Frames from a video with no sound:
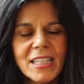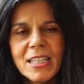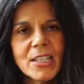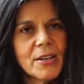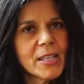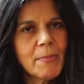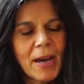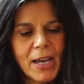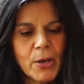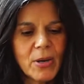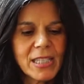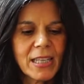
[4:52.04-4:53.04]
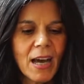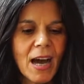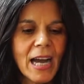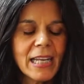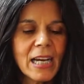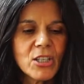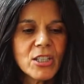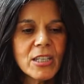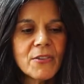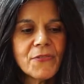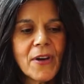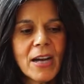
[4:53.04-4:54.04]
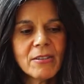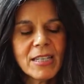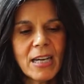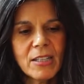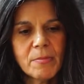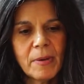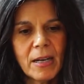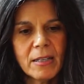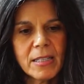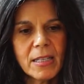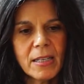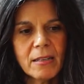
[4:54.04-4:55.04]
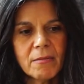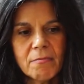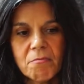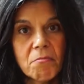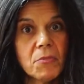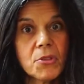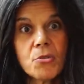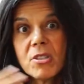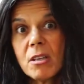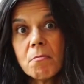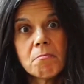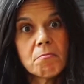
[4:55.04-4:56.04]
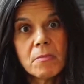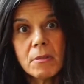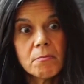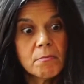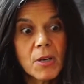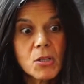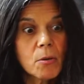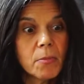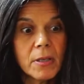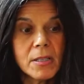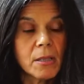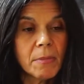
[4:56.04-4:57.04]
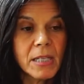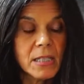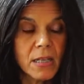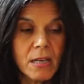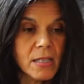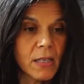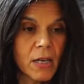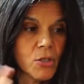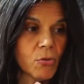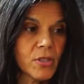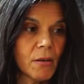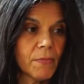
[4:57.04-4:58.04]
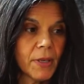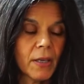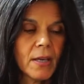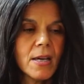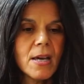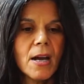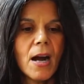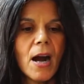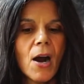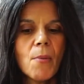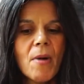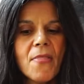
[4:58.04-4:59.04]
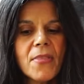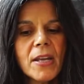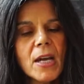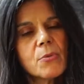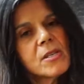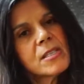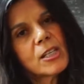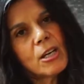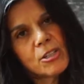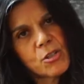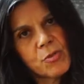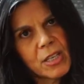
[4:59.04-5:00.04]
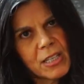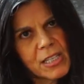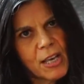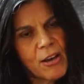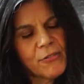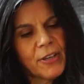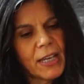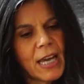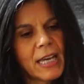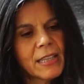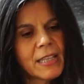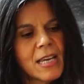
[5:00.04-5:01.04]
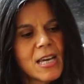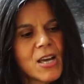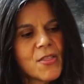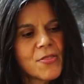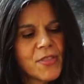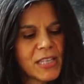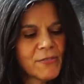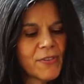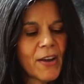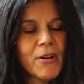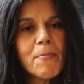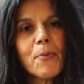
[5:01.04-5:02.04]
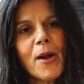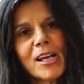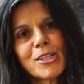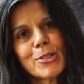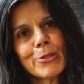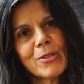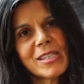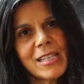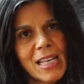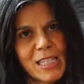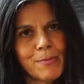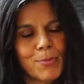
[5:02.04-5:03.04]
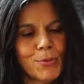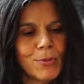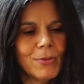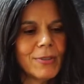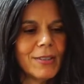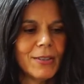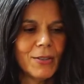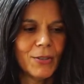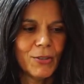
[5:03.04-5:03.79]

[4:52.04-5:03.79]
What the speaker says: I didn't know anything about ayahuasca. I'd actually found out about it through some internet search or something. And then I was in Costa Rica surfing, and this very practical, sensible